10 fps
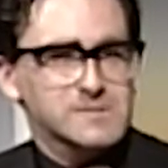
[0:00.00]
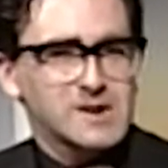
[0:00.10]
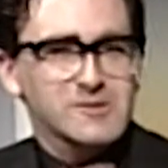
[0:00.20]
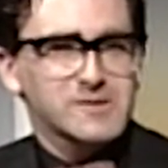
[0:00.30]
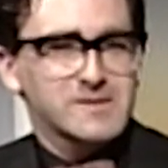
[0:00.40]
I
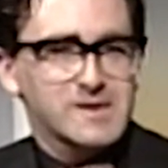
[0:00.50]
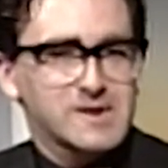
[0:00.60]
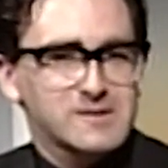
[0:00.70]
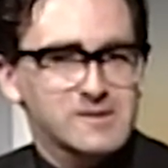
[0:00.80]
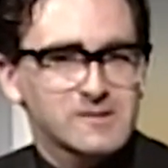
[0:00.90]
don't know what to
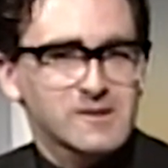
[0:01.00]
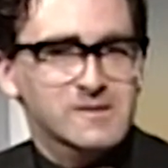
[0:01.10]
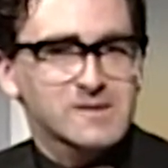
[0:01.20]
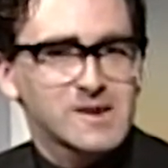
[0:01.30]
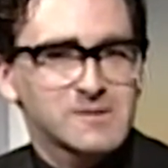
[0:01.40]
say to you all
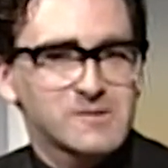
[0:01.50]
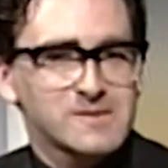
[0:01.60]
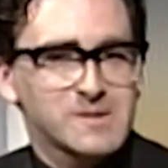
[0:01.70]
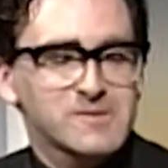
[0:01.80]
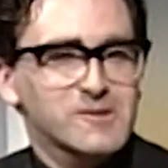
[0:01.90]
the time. You
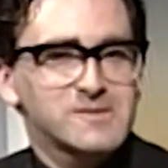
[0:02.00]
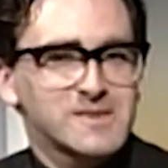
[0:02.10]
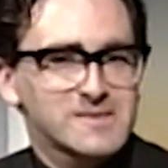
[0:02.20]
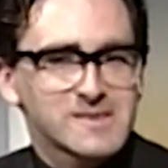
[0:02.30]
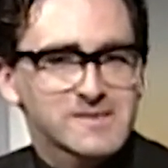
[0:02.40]
seem so
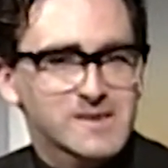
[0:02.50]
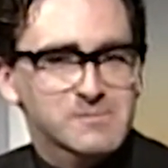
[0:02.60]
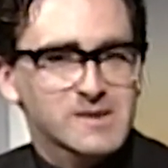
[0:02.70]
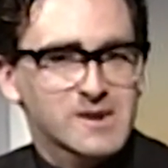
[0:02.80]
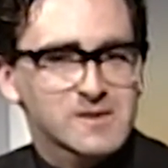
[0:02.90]
distant
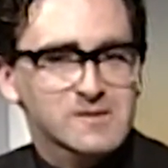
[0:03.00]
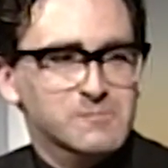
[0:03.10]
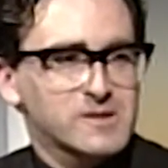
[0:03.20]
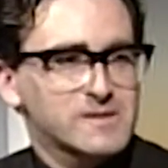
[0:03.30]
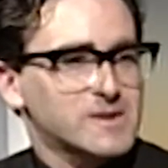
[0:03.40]
sometimes. So
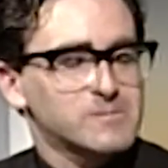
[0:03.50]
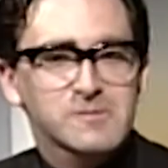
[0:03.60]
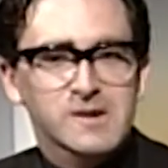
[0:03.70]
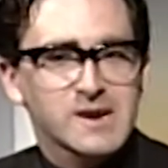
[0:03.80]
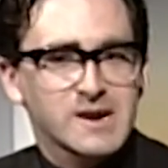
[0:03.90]
please come
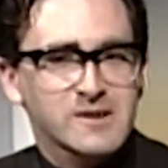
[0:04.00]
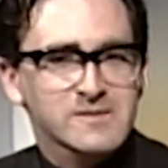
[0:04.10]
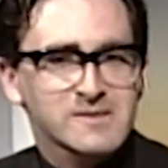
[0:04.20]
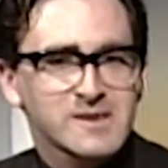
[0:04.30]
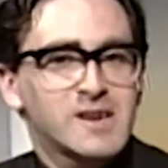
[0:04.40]
to my
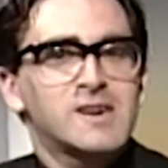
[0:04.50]
house.